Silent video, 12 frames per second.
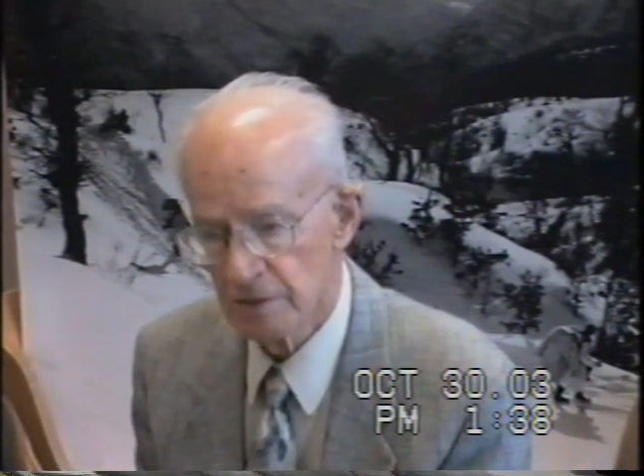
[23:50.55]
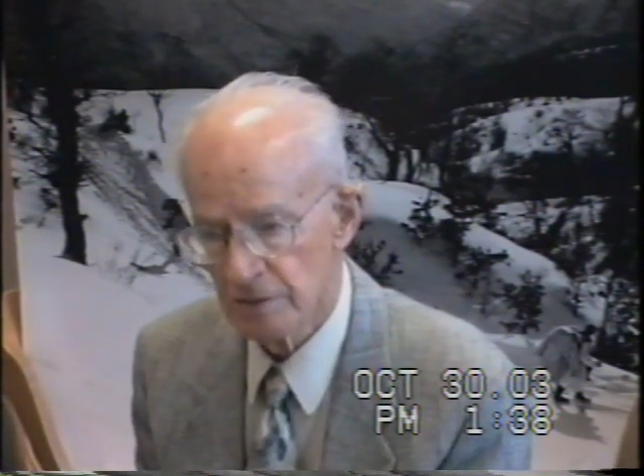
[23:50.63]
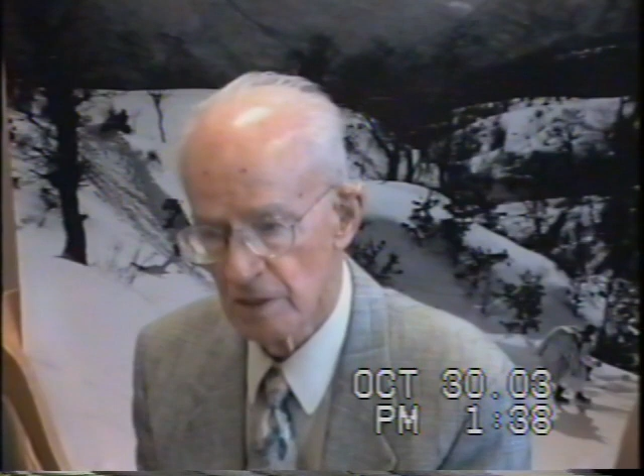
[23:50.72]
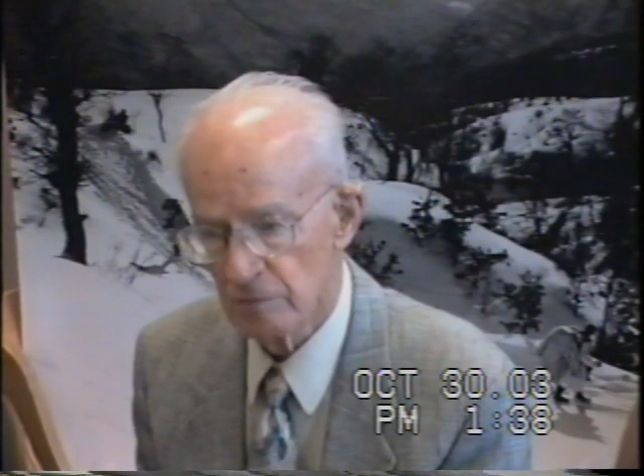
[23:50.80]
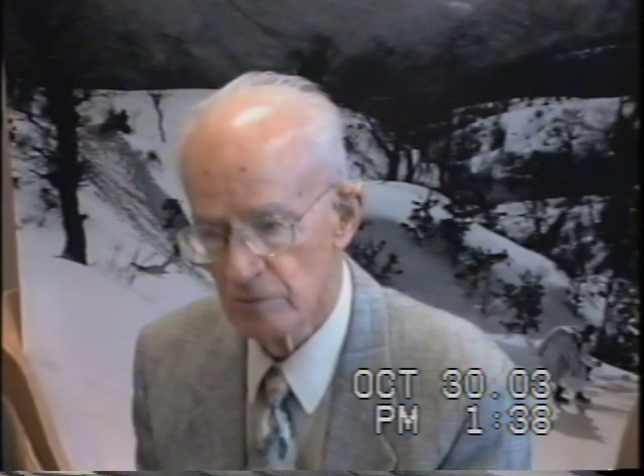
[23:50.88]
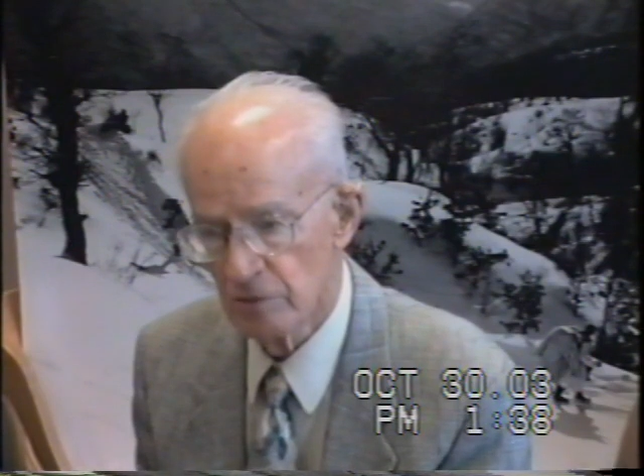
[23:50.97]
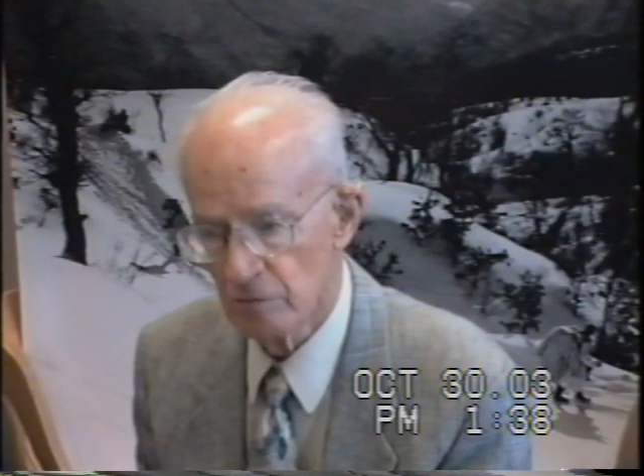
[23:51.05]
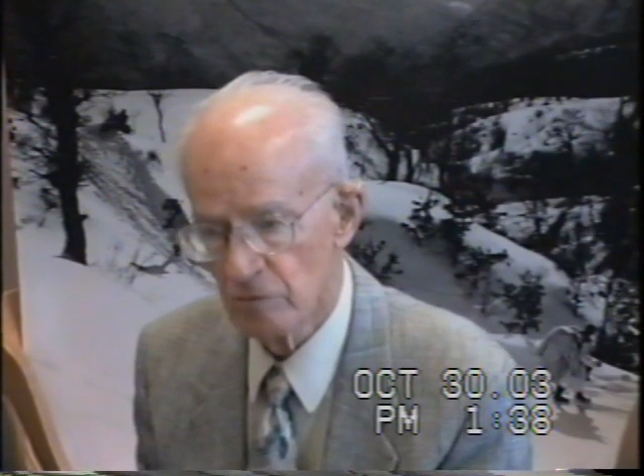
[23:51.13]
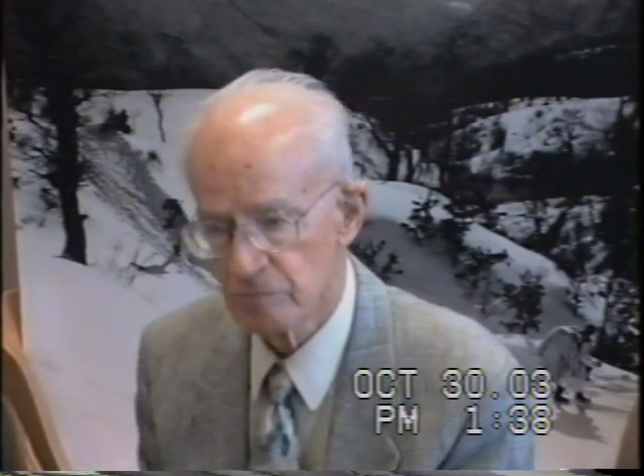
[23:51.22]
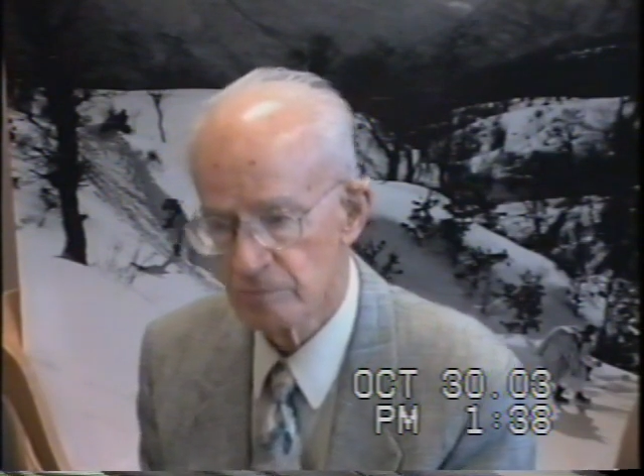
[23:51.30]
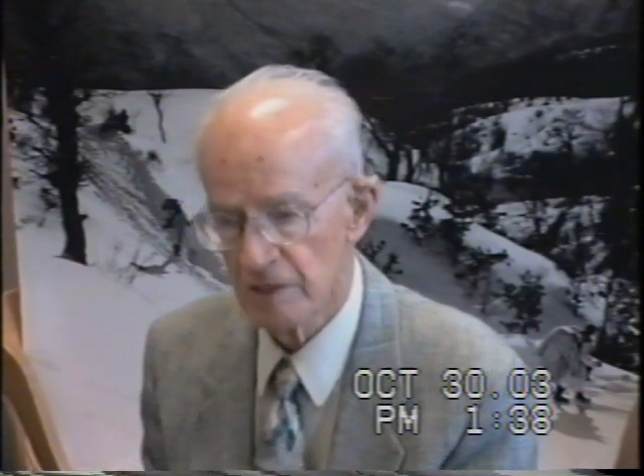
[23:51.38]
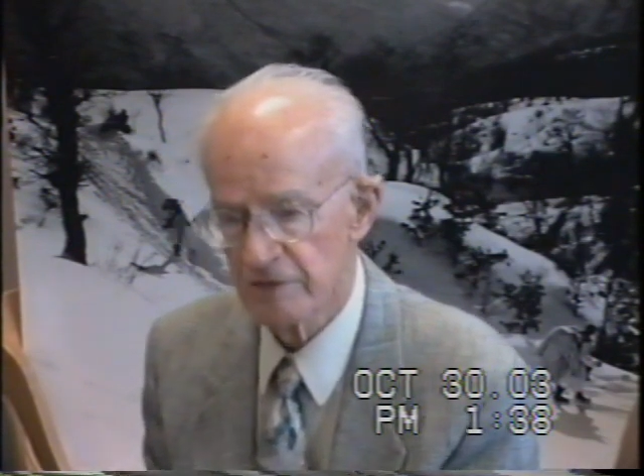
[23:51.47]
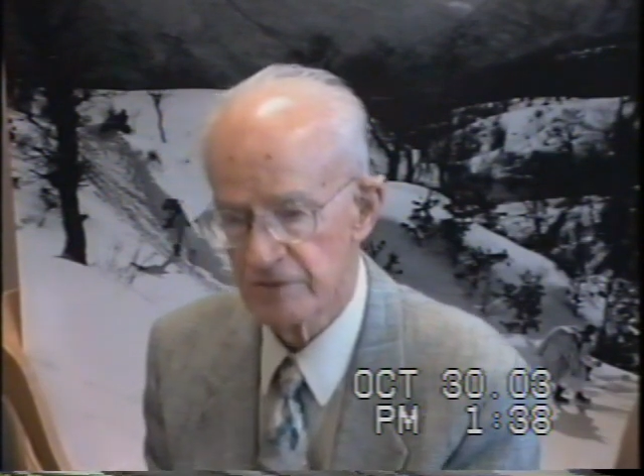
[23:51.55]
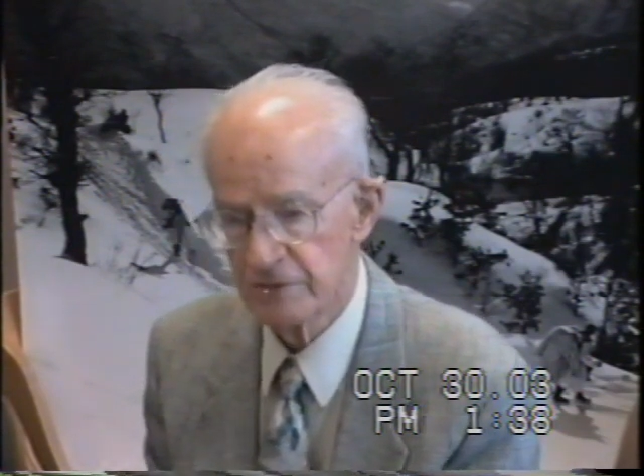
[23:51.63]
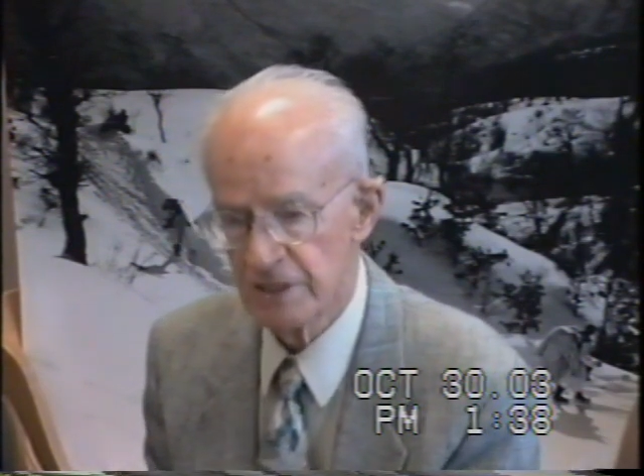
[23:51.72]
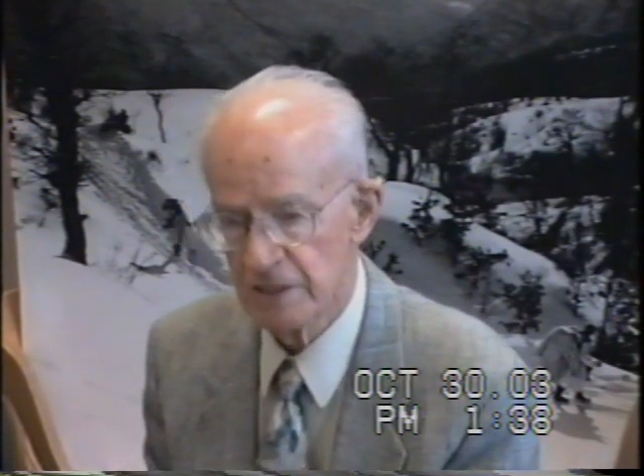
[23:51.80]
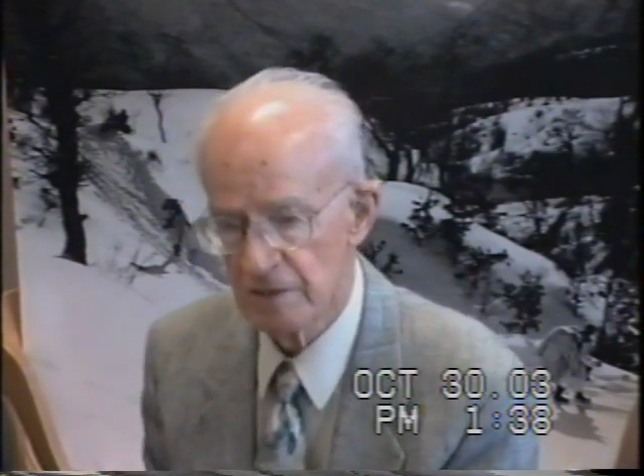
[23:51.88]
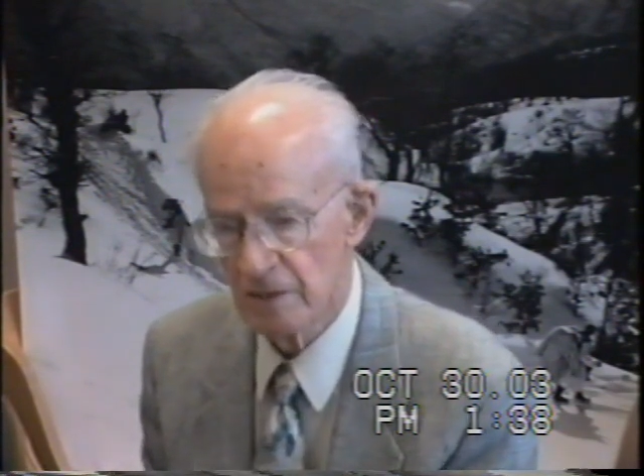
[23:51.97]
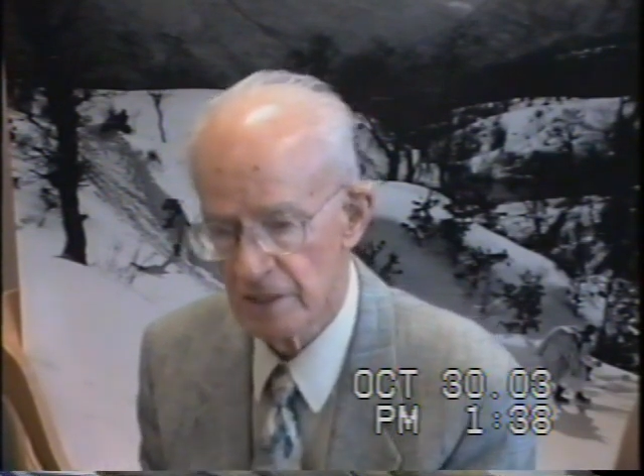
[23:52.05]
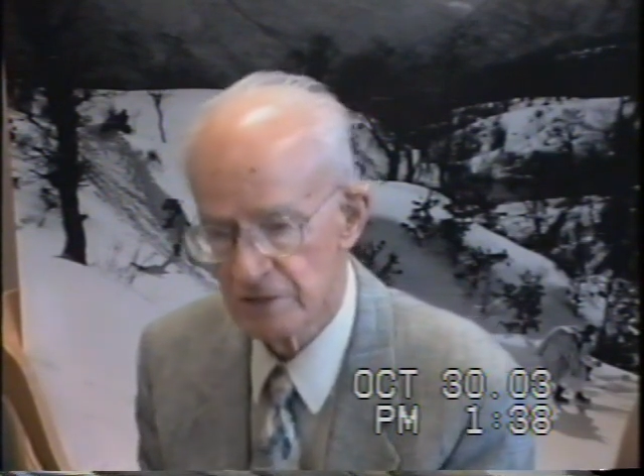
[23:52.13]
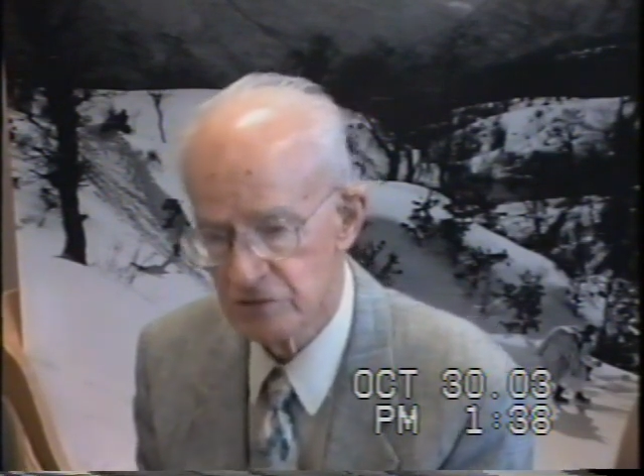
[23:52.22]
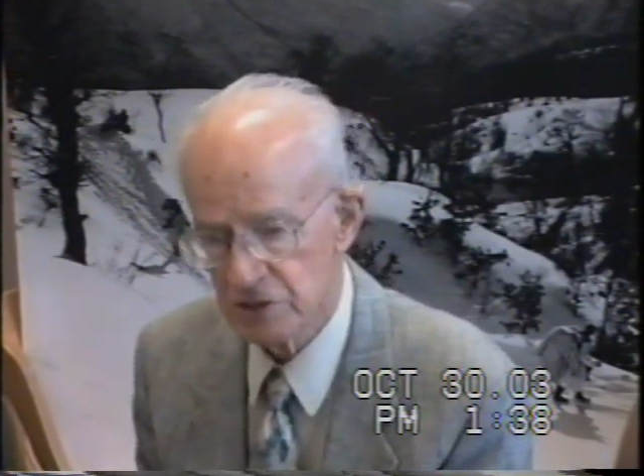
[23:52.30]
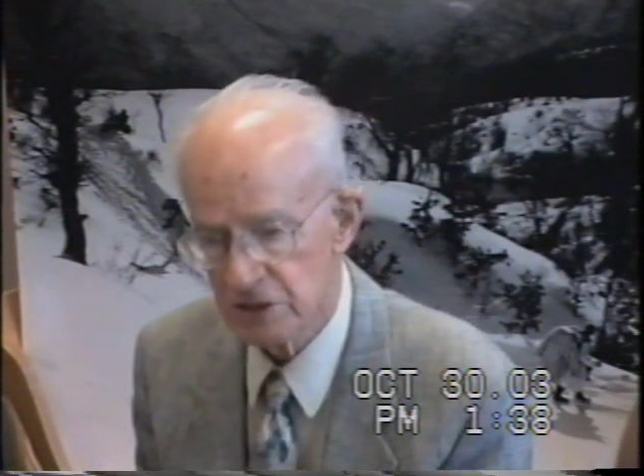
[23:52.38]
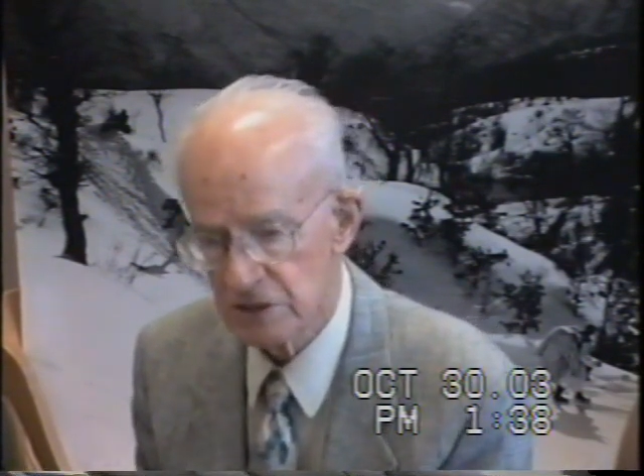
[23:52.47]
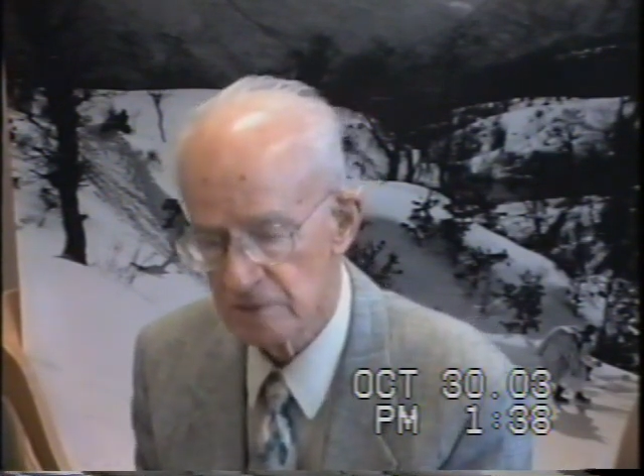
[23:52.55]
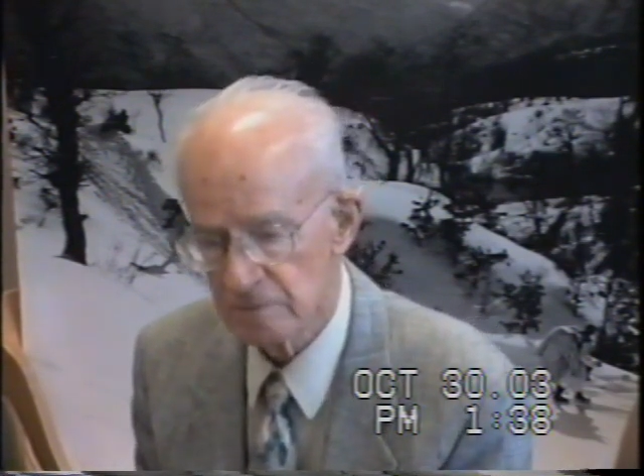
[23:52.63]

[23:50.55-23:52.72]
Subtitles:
that were owned by the DNRG.